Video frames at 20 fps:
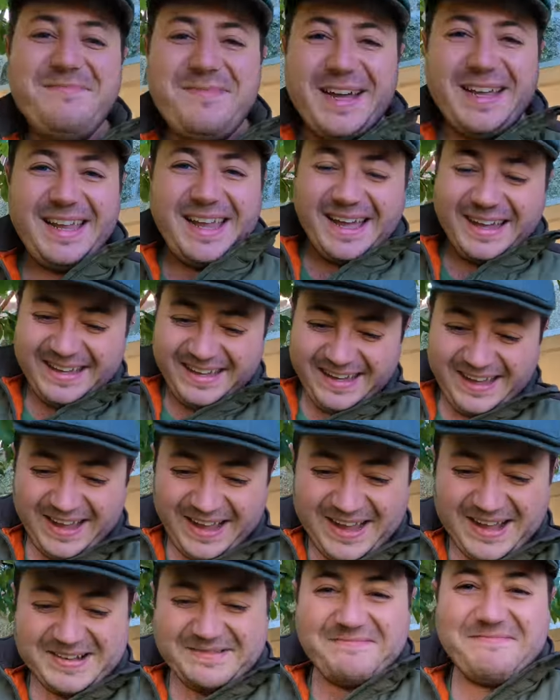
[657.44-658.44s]
But yeah,
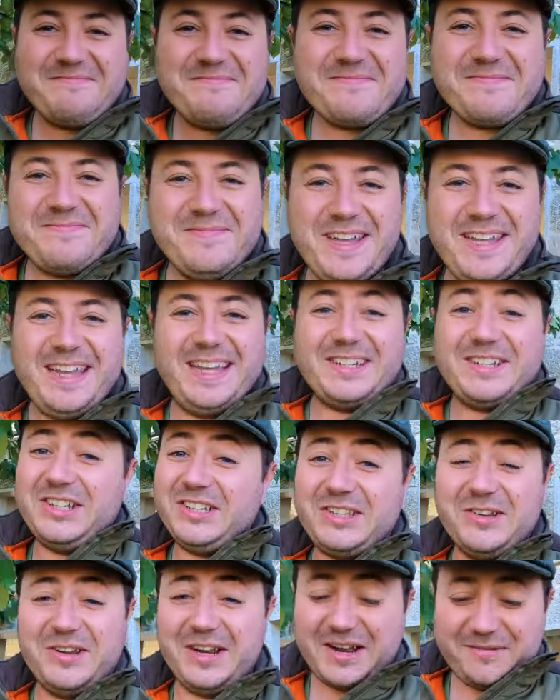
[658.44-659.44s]

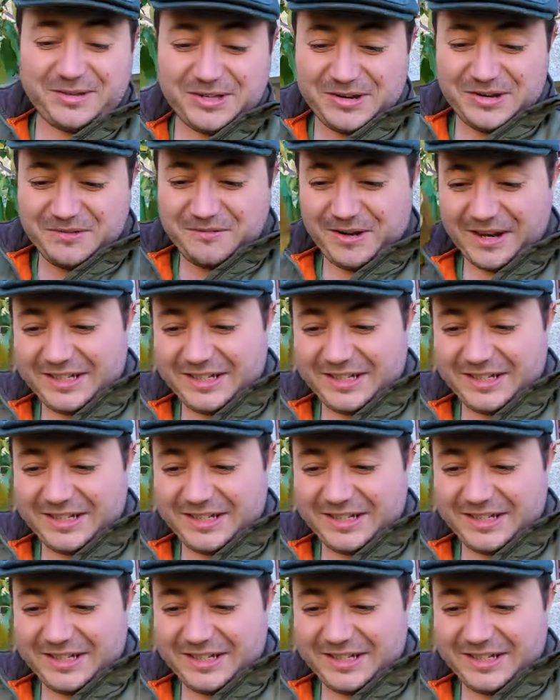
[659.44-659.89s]
she's doing absolutely